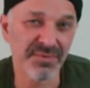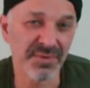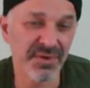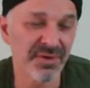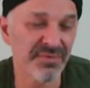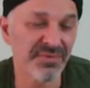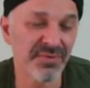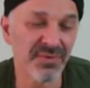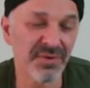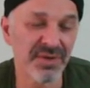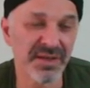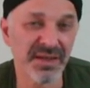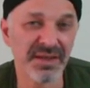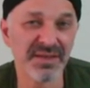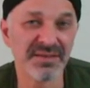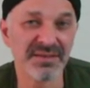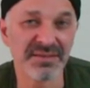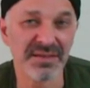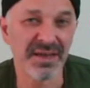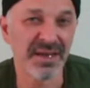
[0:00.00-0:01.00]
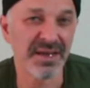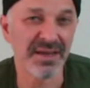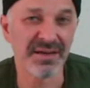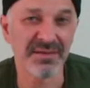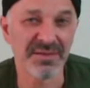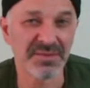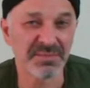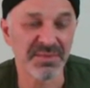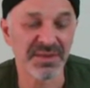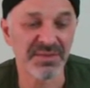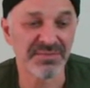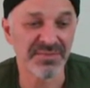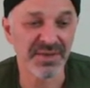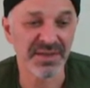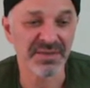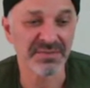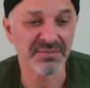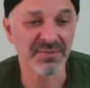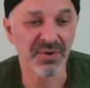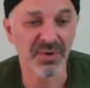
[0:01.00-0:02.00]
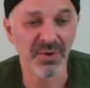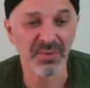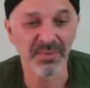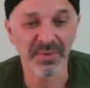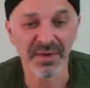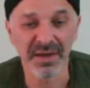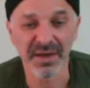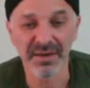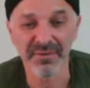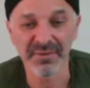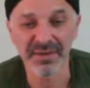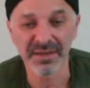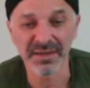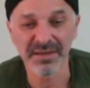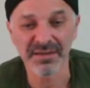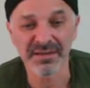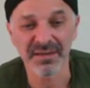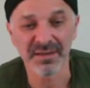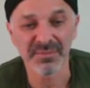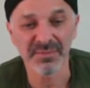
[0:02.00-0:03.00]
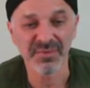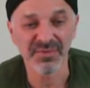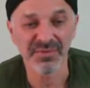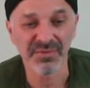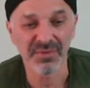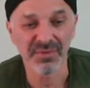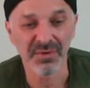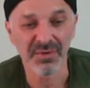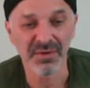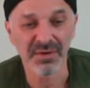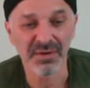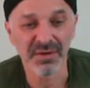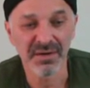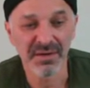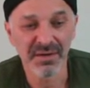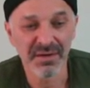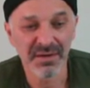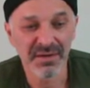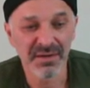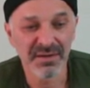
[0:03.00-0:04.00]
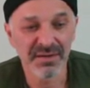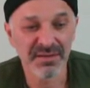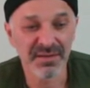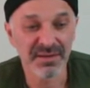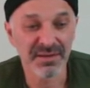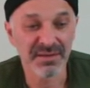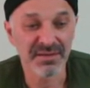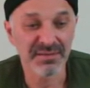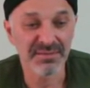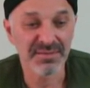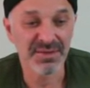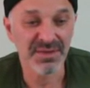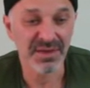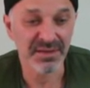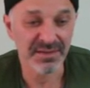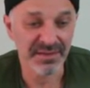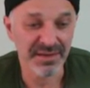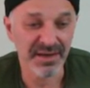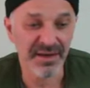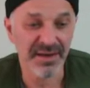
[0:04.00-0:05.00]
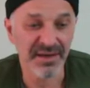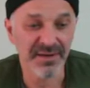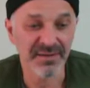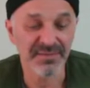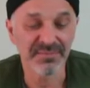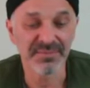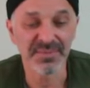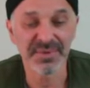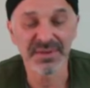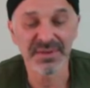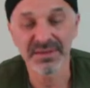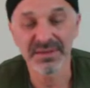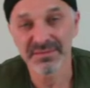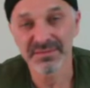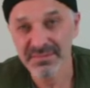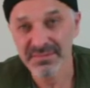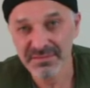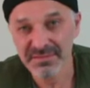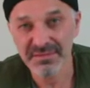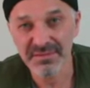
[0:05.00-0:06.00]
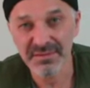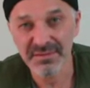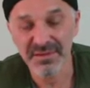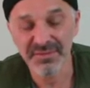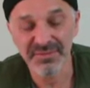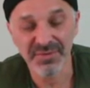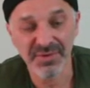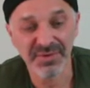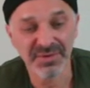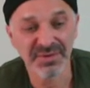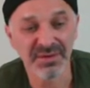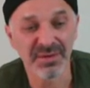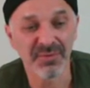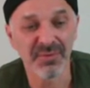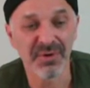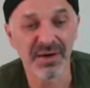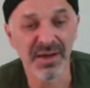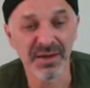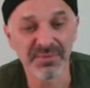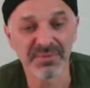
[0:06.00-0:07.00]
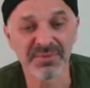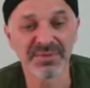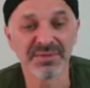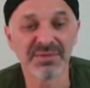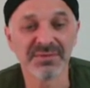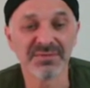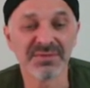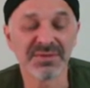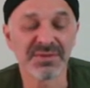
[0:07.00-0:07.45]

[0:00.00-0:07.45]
or 4 days ahead of Spring Festival, hoping I would get them before they shut down, but unfortunately weren't able to.